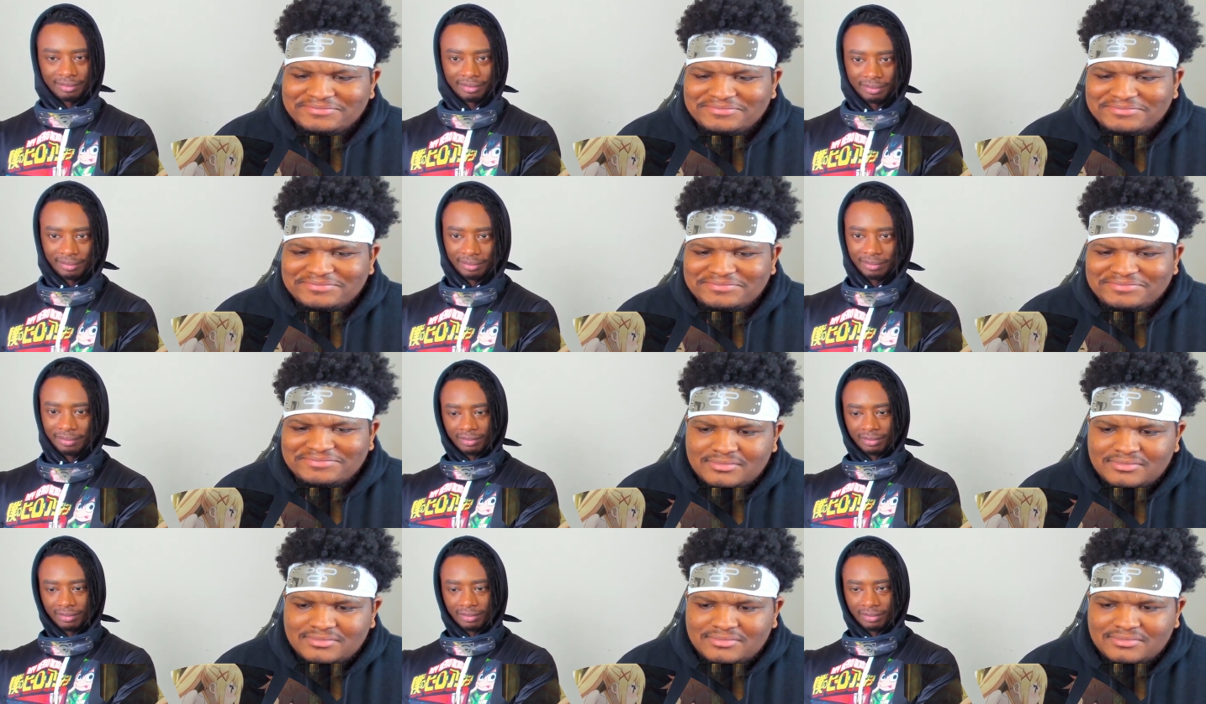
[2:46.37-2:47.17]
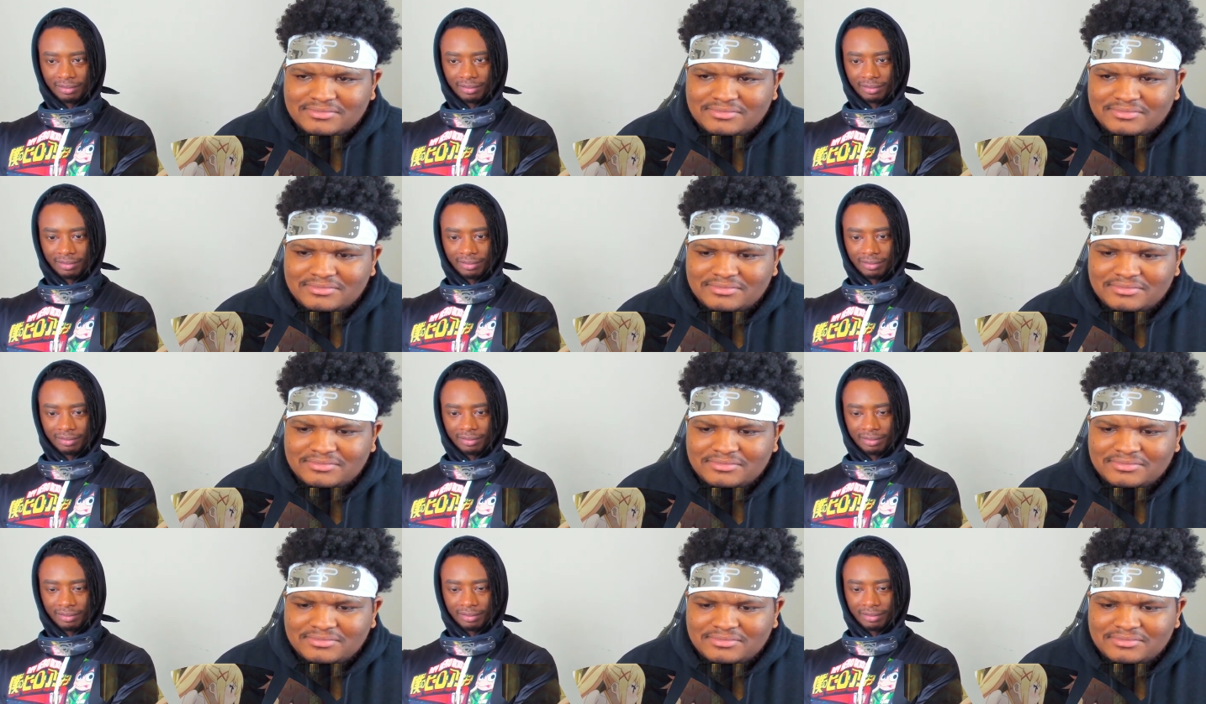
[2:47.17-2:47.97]

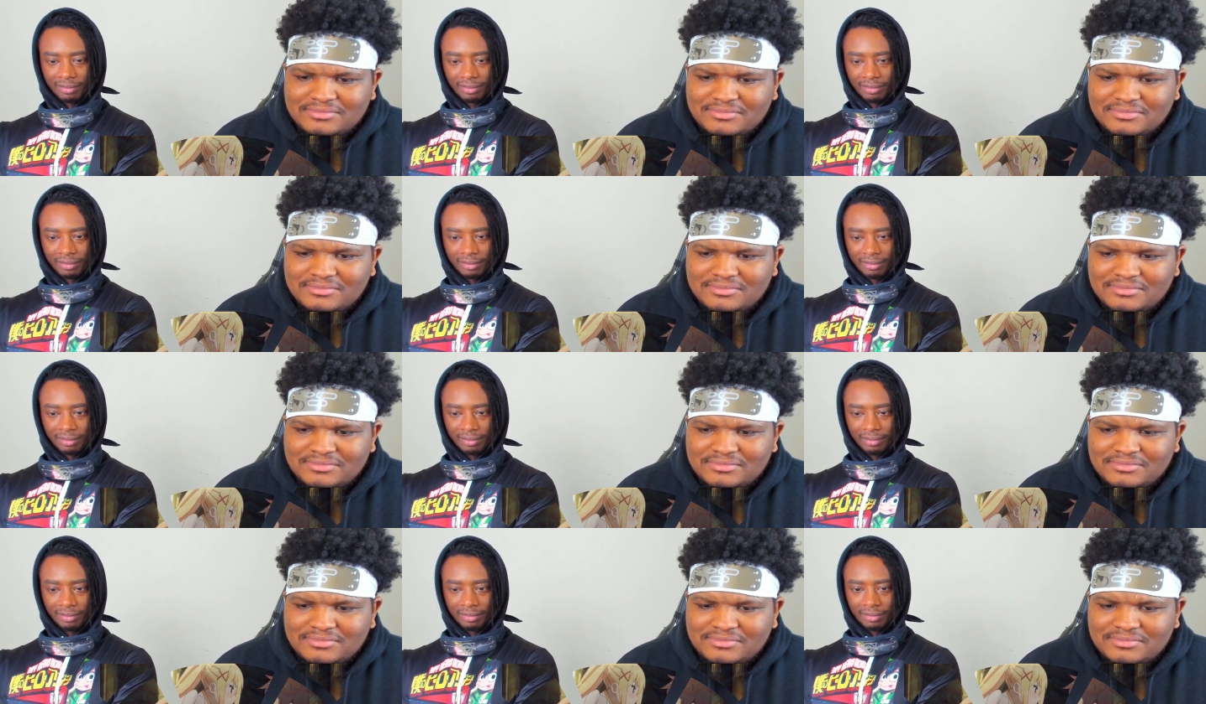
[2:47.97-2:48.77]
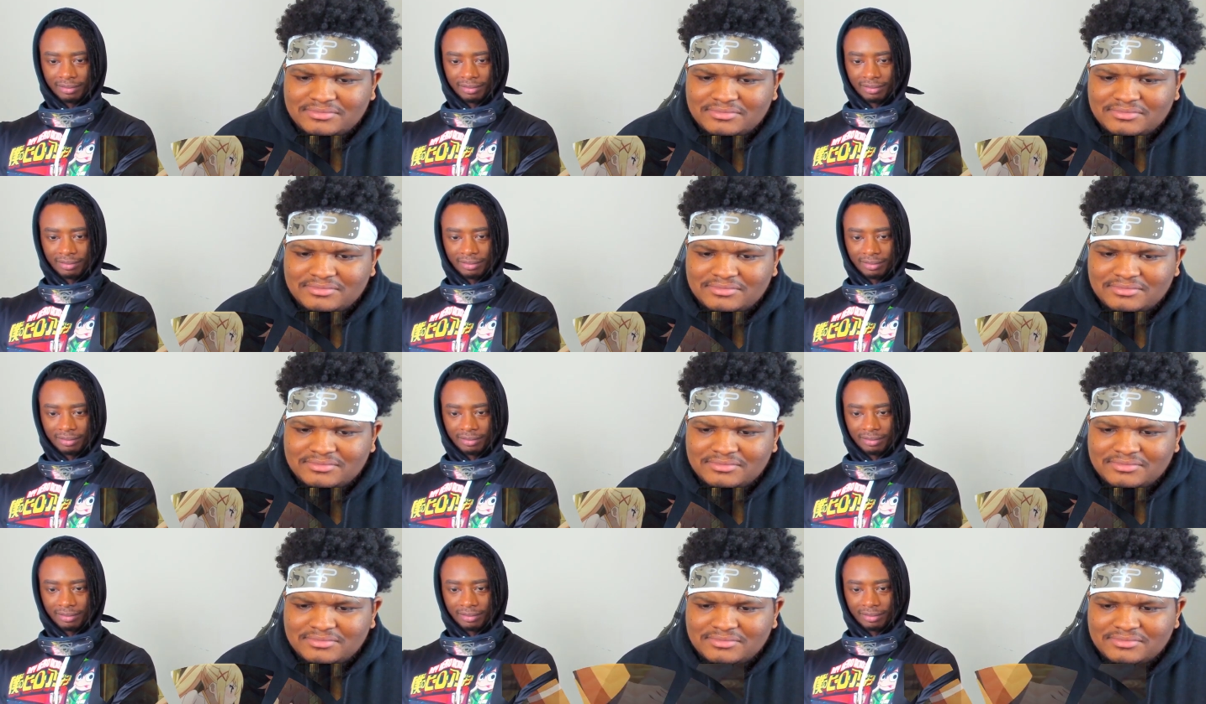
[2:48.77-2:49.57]

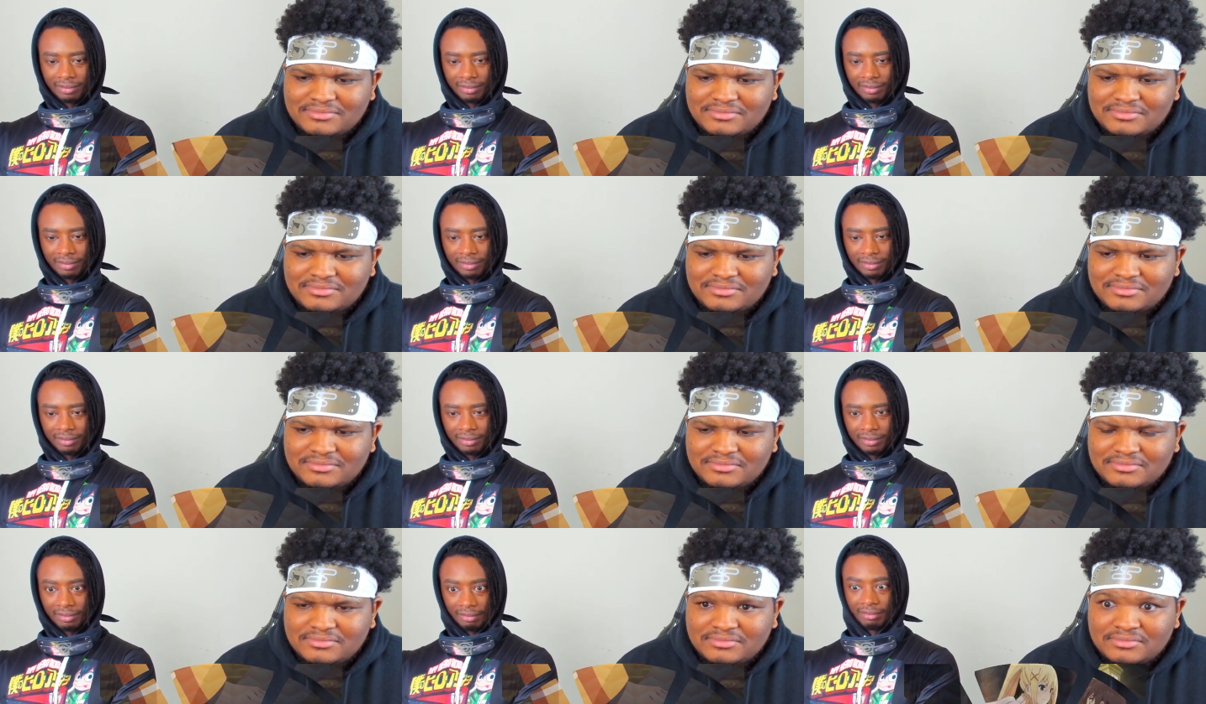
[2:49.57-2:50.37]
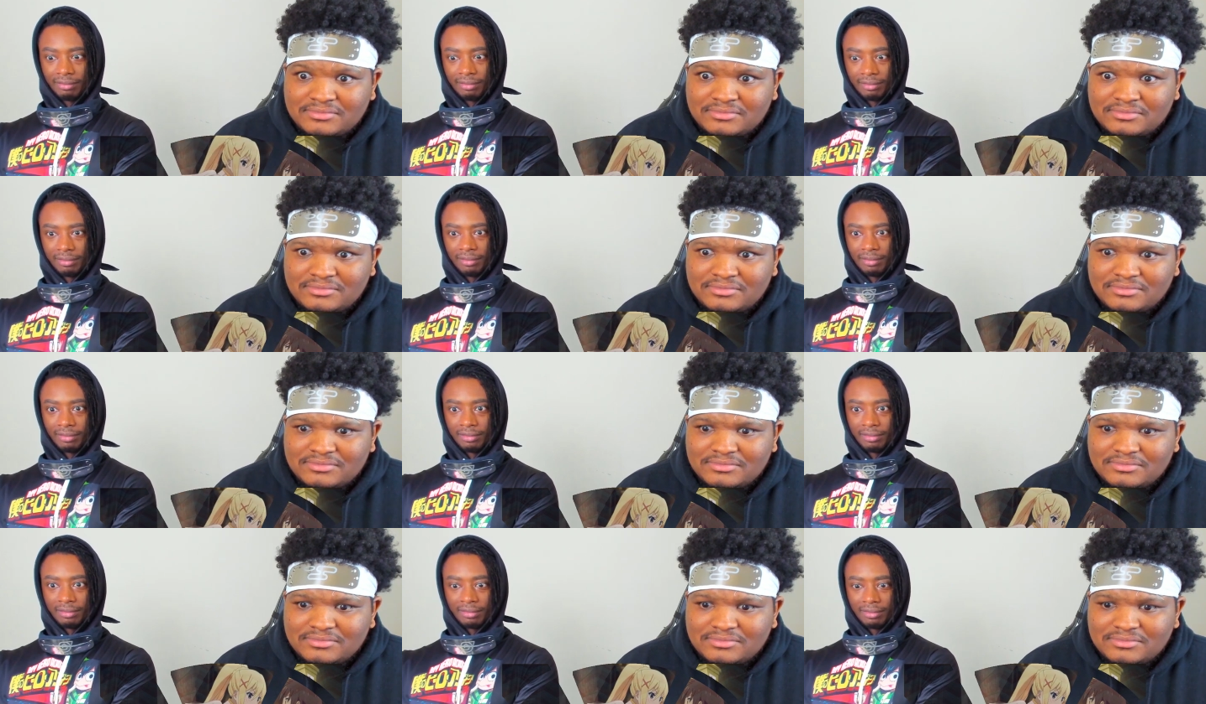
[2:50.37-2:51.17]

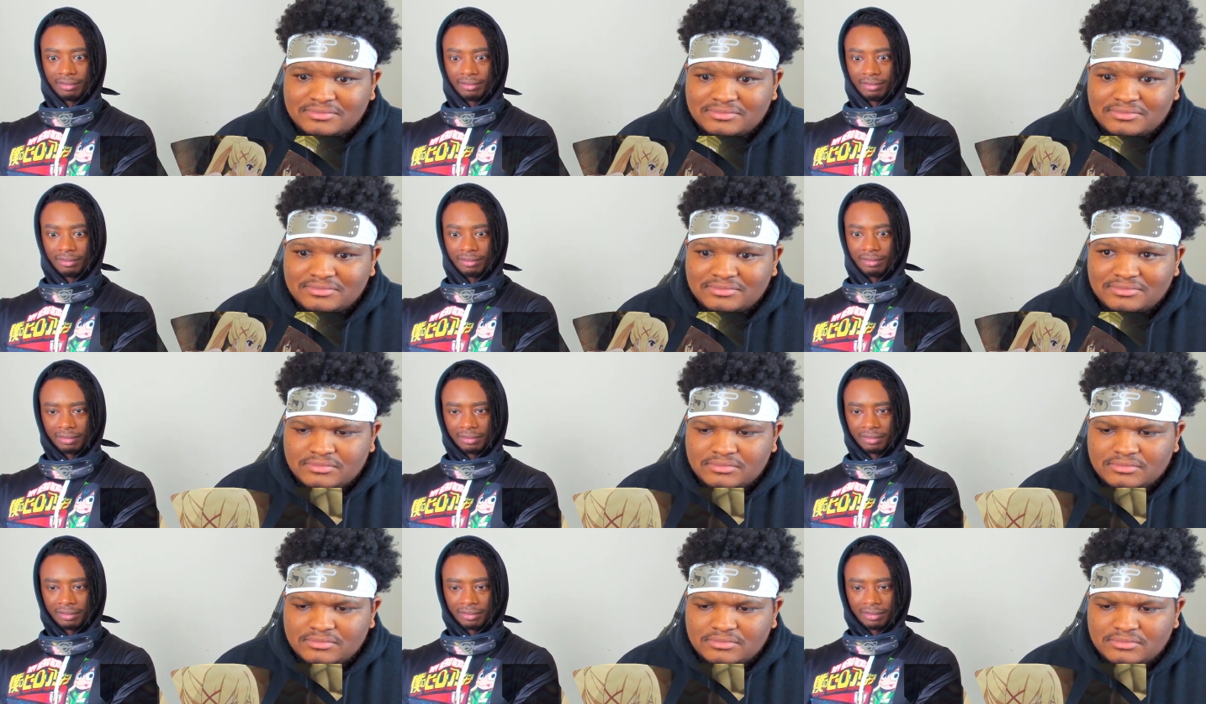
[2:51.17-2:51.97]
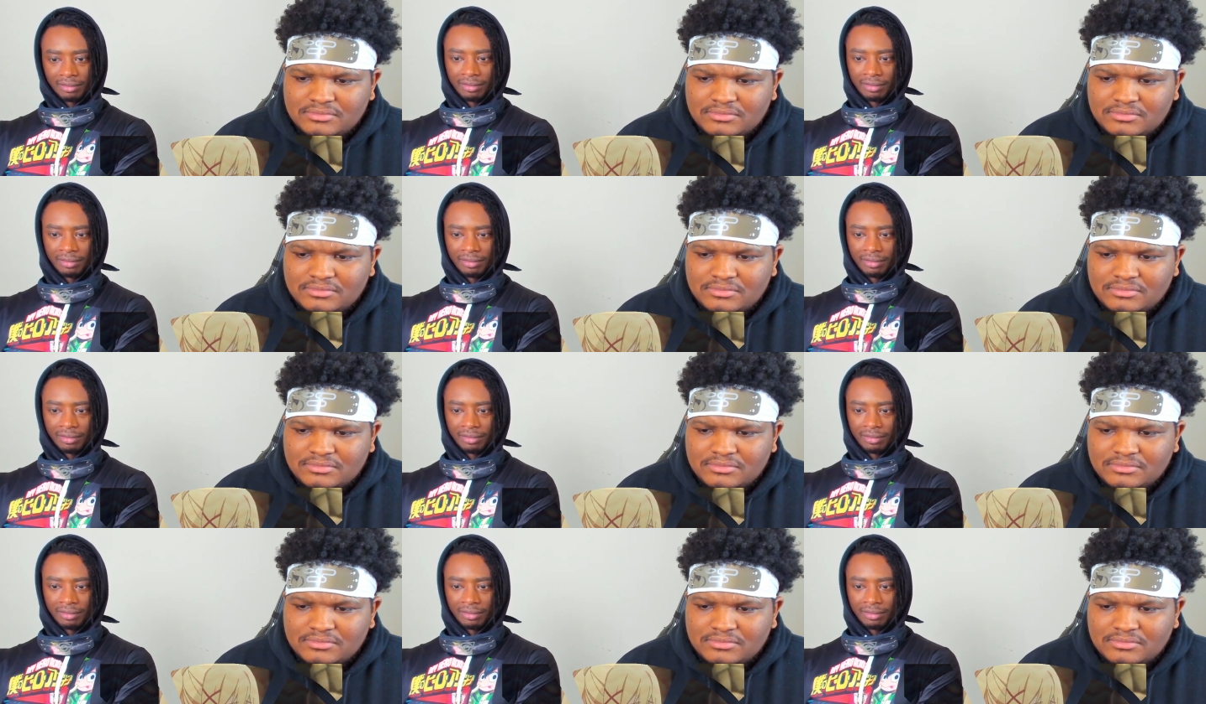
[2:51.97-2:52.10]
(no one is talking)